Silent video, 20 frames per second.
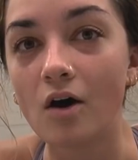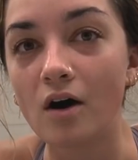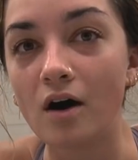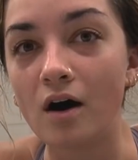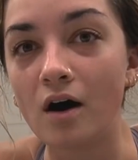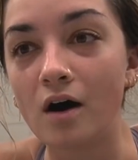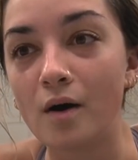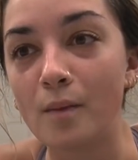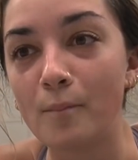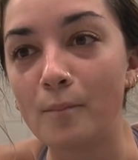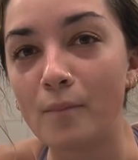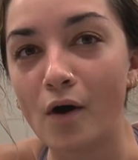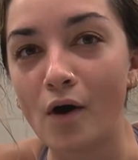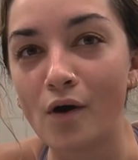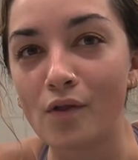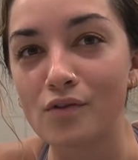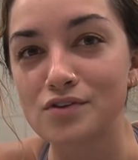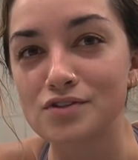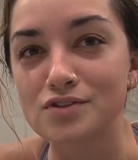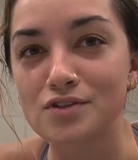um,
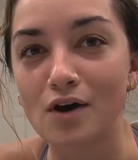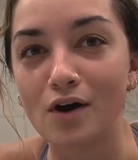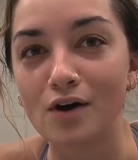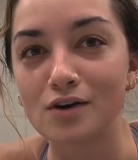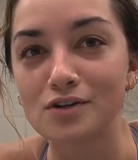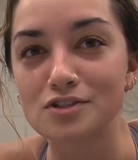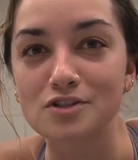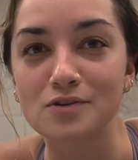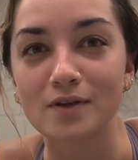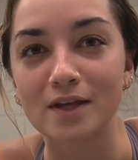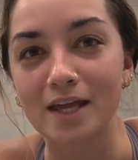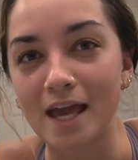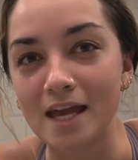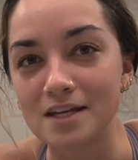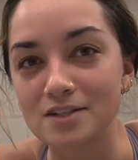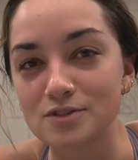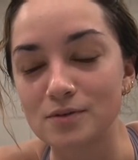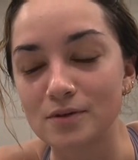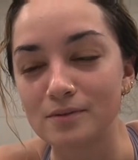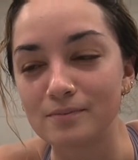all the songs you like
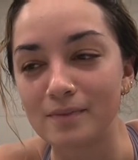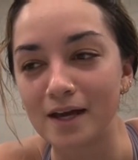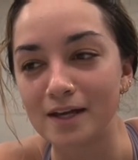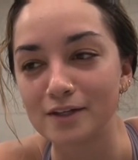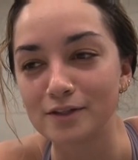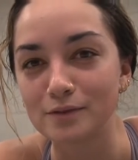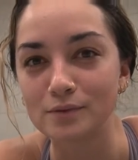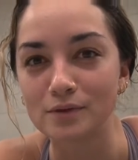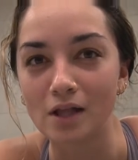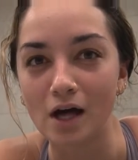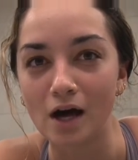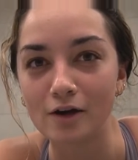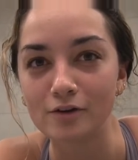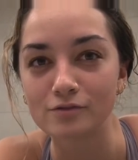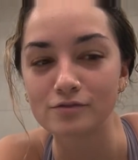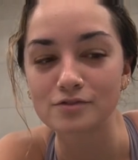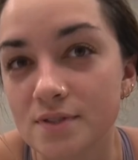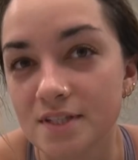hate to admit you love.